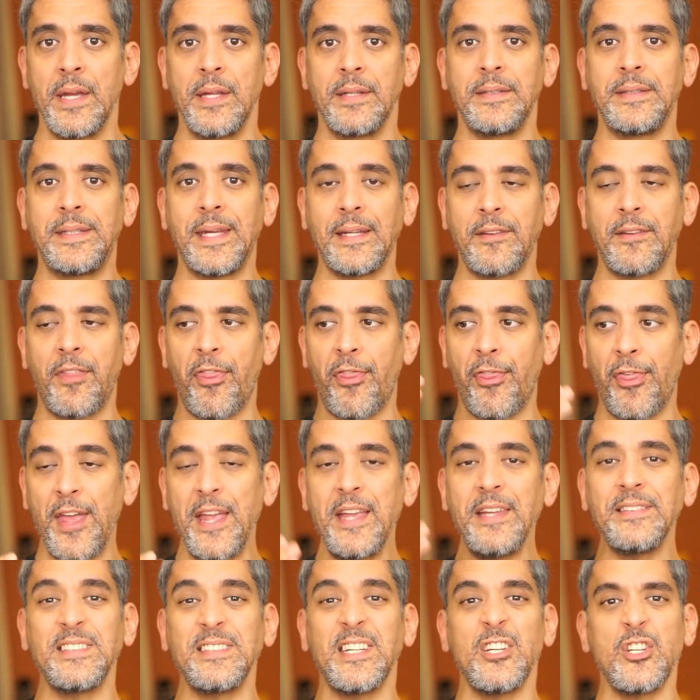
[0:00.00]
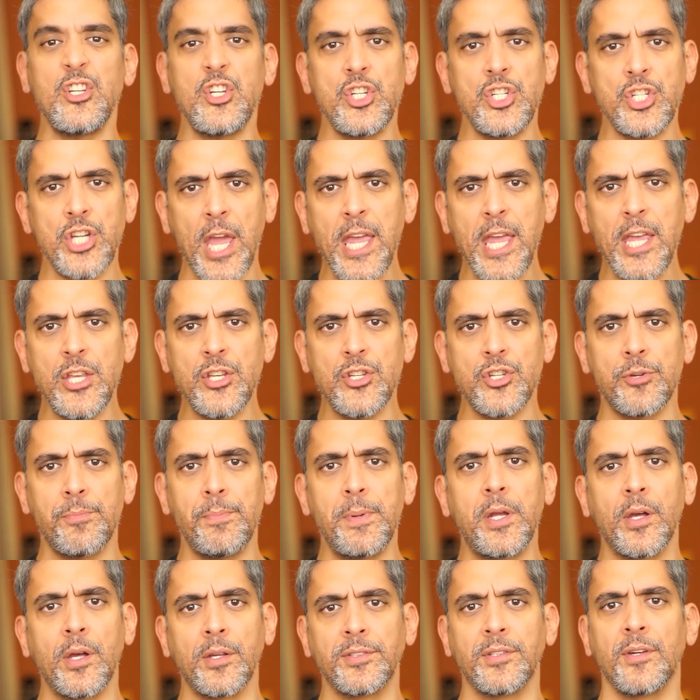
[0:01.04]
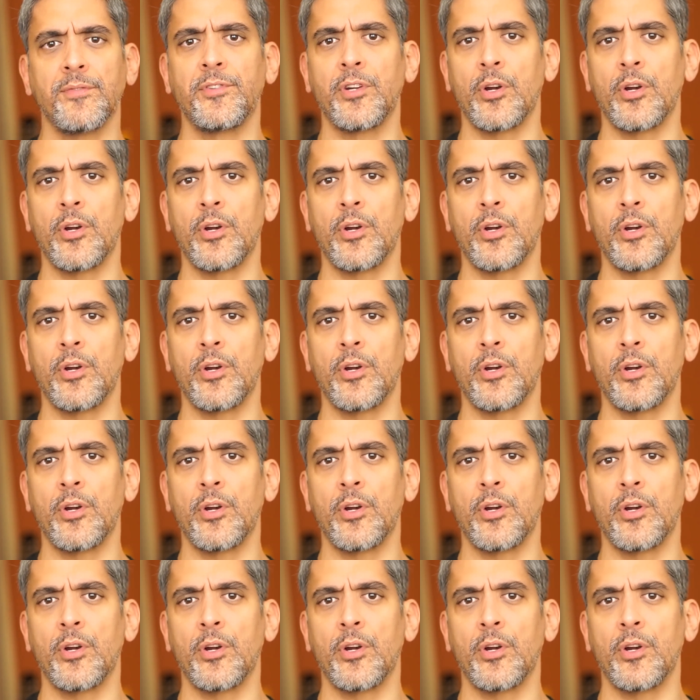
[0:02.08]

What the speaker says: that things change because of